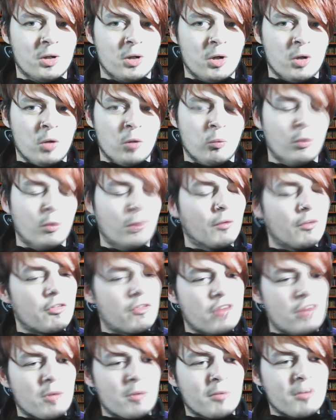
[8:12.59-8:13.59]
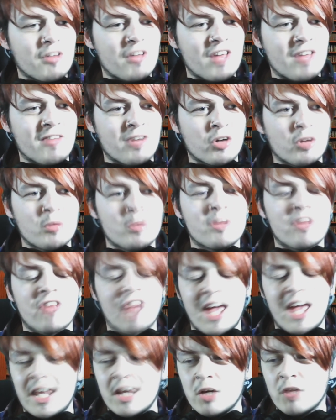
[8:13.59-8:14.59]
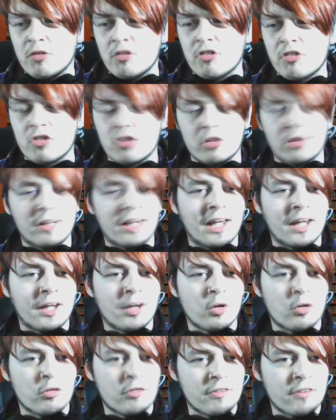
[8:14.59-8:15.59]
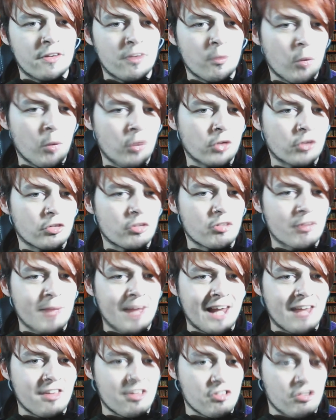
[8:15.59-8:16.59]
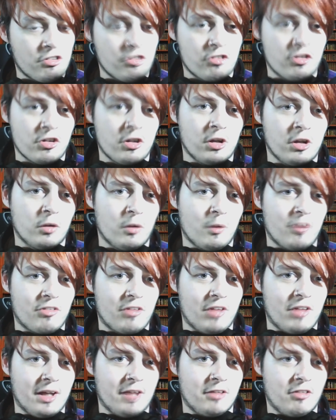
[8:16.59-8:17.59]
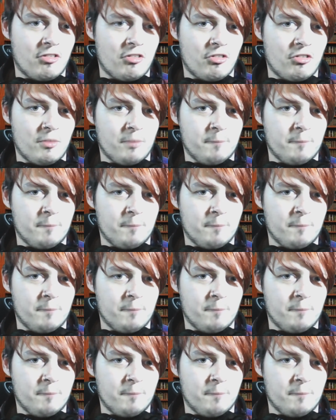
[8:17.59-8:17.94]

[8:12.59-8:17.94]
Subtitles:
Will the Tonberries ever come into any other storyline other than the Wanderer's Palace and the Scholar Quest lines?